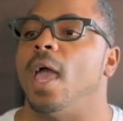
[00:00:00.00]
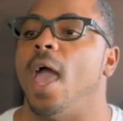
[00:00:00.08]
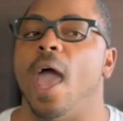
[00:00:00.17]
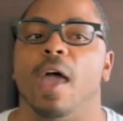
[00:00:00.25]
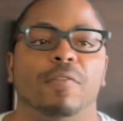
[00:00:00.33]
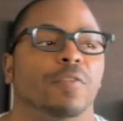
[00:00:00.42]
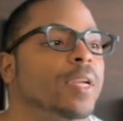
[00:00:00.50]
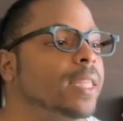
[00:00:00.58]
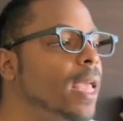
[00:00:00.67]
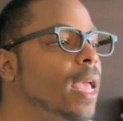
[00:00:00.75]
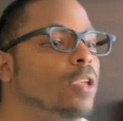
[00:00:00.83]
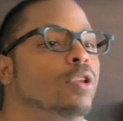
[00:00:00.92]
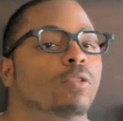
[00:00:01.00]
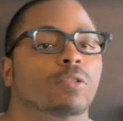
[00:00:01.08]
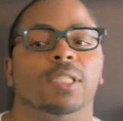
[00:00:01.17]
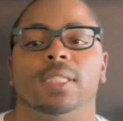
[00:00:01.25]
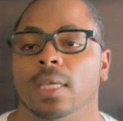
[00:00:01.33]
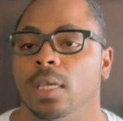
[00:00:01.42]
Everything you
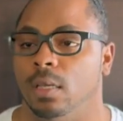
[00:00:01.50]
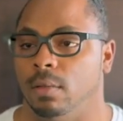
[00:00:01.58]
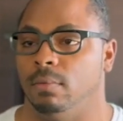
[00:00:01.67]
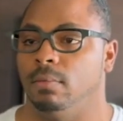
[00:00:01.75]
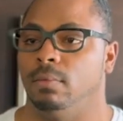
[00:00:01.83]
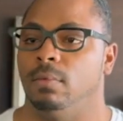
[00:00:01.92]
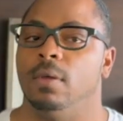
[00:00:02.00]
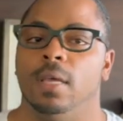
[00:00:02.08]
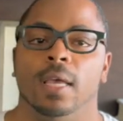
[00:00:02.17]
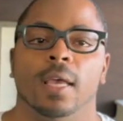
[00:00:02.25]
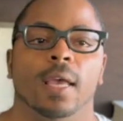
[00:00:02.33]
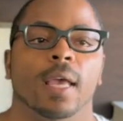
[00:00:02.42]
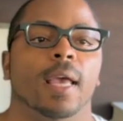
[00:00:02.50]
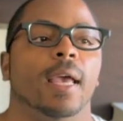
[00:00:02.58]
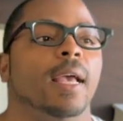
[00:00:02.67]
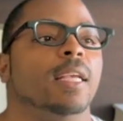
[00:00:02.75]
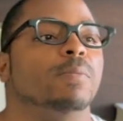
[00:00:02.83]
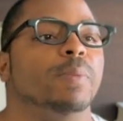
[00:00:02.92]
see
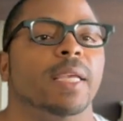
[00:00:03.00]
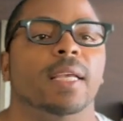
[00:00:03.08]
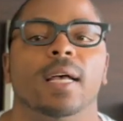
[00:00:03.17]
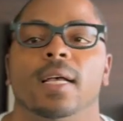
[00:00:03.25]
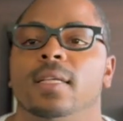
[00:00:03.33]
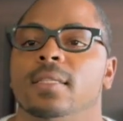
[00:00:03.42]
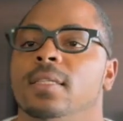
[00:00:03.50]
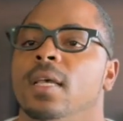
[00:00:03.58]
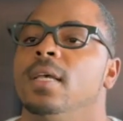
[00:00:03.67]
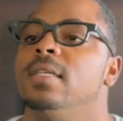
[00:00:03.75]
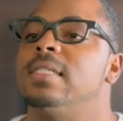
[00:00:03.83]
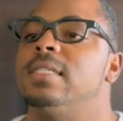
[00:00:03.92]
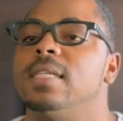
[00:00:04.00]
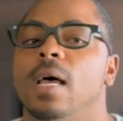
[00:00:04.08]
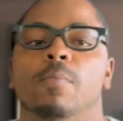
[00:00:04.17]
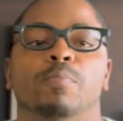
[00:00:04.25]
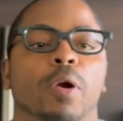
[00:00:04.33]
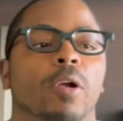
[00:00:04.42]
is because
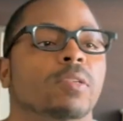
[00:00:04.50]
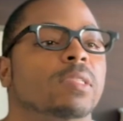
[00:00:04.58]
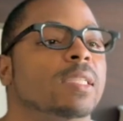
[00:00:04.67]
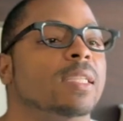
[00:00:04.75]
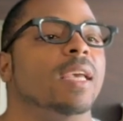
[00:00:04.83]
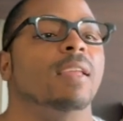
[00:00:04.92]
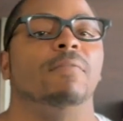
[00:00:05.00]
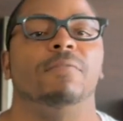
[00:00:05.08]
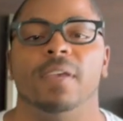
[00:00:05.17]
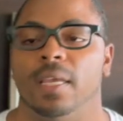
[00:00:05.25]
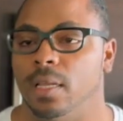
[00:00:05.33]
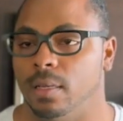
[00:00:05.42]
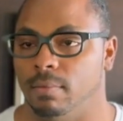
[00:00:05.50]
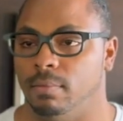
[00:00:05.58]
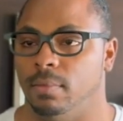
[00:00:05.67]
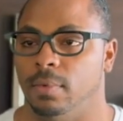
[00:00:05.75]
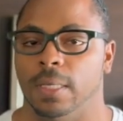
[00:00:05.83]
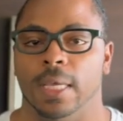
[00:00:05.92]
some person invented.
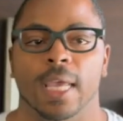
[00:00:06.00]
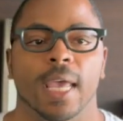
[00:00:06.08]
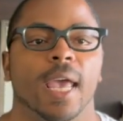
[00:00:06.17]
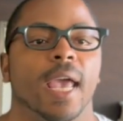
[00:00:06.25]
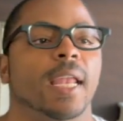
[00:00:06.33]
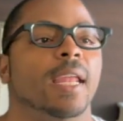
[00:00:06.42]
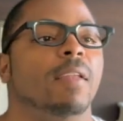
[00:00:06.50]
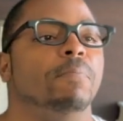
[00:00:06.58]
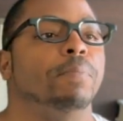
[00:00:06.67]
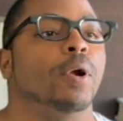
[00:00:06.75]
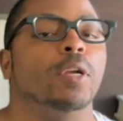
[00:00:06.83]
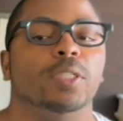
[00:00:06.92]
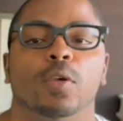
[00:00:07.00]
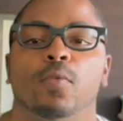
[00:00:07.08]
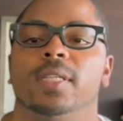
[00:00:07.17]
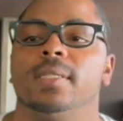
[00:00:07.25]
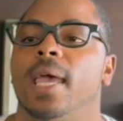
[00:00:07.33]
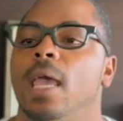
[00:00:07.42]
And that person
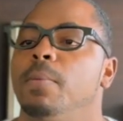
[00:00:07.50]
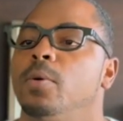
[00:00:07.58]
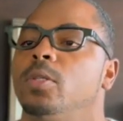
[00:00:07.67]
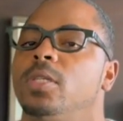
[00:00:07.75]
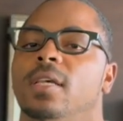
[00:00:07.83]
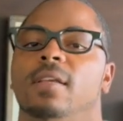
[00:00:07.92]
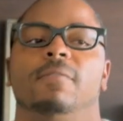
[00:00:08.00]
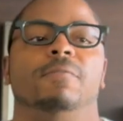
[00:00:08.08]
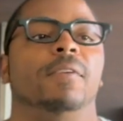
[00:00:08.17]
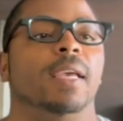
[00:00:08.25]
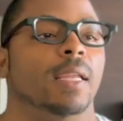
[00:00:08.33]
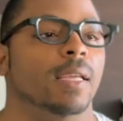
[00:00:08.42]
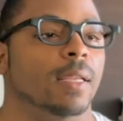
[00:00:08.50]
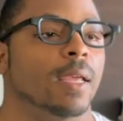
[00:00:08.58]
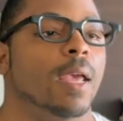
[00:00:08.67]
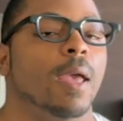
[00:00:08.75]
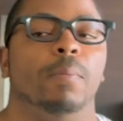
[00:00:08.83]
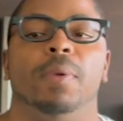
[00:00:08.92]
was able to invent it
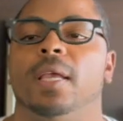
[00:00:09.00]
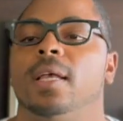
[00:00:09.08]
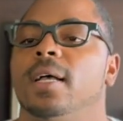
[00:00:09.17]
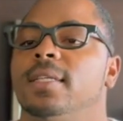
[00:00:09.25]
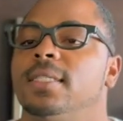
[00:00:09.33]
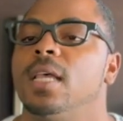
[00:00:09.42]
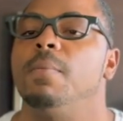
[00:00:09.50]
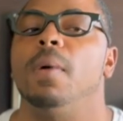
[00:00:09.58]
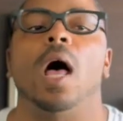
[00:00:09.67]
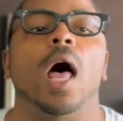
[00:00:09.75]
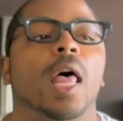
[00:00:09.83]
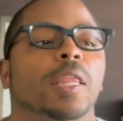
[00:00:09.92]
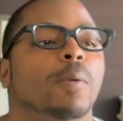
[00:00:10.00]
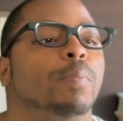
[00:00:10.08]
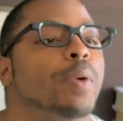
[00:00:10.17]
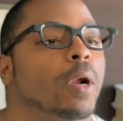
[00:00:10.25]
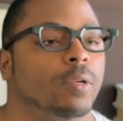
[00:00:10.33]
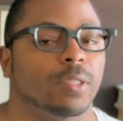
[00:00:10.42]
because some other
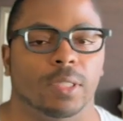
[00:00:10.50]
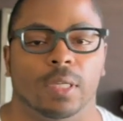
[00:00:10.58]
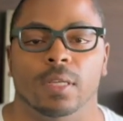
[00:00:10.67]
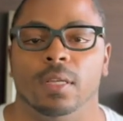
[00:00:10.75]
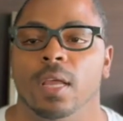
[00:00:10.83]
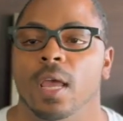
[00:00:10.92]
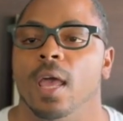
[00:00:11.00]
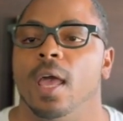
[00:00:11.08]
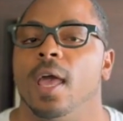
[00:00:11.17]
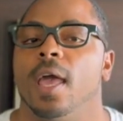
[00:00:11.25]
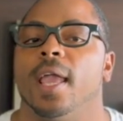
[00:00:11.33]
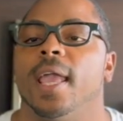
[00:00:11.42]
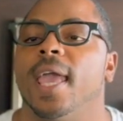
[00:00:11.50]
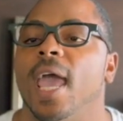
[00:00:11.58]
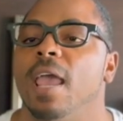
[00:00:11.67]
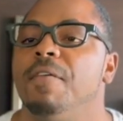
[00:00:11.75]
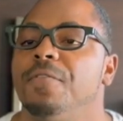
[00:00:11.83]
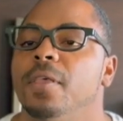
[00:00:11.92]
person
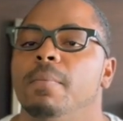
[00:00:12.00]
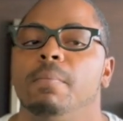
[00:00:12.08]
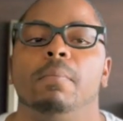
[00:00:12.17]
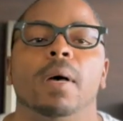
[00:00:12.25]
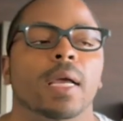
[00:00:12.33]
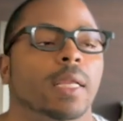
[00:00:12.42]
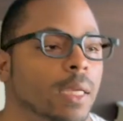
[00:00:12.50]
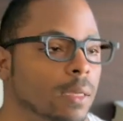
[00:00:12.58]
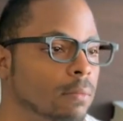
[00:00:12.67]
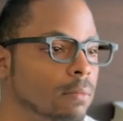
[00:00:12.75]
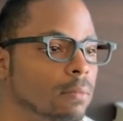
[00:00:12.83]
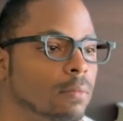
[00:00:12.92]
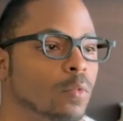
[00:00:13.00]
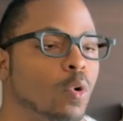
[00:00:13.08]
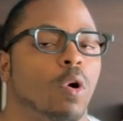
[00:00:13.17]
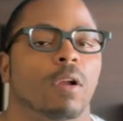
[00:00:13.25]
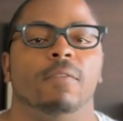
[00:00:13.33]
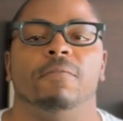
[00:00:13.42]
gave them money
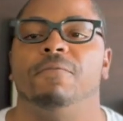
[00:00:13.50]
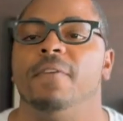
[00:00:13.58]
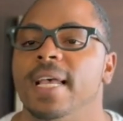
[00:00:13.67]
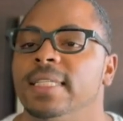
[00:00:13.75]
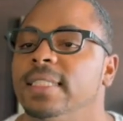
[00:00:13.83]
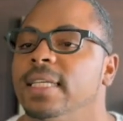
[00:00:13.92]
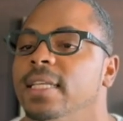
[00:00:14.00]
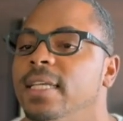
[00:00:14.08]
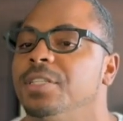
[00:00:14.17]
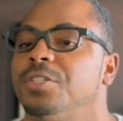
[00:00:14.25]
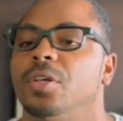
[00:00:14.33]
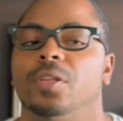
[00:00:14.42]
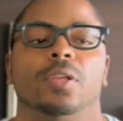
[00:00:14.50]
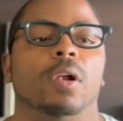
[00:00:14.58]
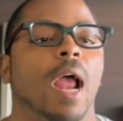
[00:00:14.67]
or invested into their